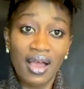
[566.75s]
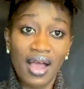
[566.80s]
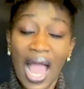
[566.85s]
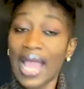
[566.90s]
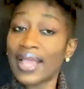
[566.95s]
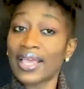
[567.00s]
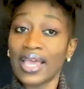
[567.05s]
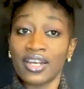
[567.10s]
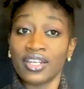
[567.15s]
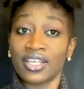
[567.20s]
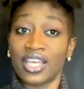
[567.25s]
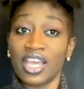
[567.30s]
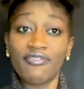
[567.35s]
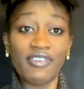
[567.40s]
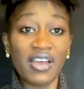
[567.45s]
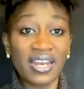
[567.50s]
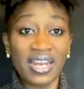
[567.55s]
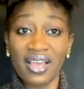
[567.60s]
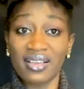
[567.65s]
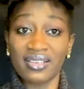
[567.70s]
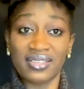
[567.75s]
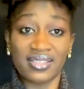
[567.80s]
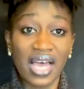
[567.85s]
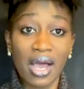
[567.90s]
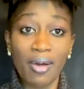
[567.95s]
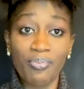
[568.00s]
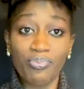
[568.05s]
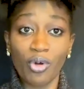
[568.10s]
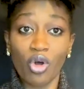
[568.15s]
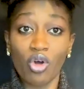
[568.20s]
I can give an
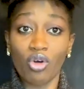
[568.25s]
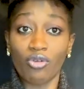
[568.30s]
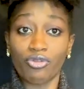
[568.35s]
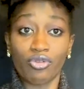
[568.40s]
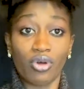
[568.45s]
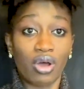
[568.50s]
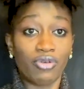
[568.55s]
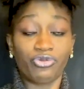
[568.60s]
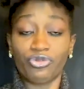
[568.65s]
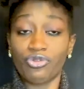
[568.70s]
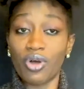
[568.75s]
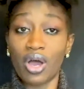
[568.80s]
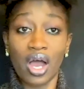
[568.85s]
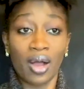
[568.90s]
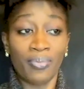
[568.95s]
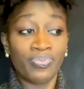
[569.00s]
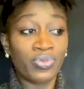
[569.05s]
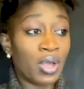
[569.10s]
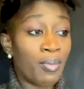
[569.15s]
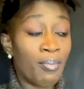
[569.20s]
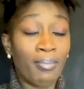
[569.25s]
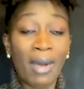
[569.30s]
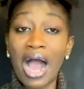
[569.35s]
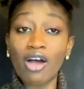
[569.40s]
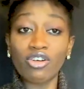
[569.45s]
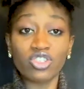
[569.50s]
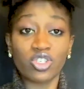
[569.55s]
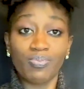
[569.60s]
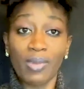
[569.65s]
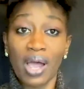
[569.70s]
example. Uh,
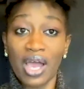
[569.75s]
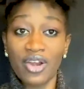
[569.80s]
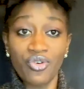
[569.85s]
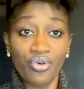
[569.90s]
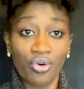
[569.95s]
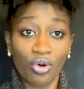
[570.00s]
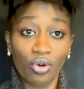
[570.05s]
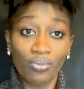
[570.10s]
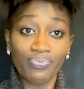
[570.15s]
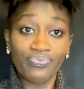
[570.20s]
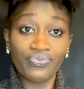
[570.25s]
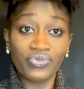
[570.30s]
Myles Munroe.